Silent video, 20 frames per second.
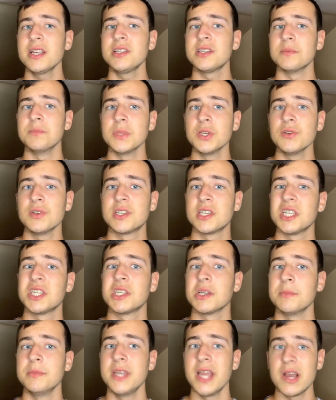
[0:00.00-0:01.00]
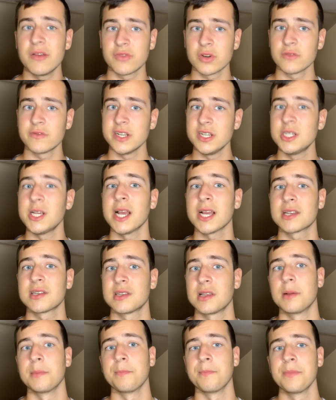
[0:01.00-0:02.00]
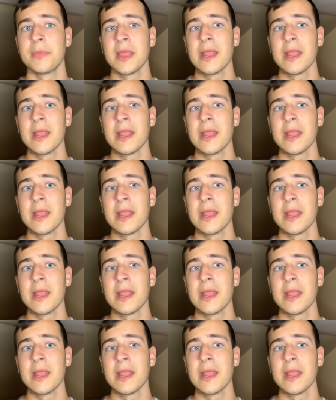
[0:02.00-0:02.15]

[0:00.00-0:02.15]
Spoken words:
immune system never rejects them.